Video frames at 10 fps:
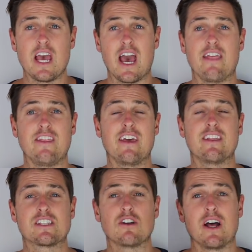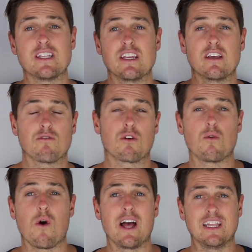and they're the sides that
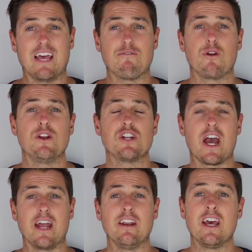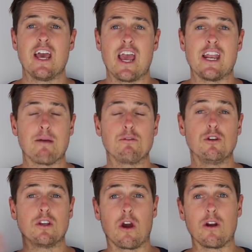require leverage and enable
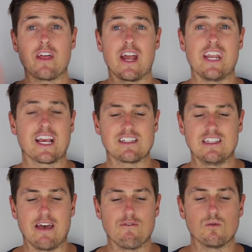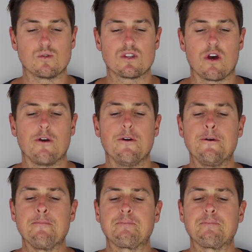you to go to that next level. So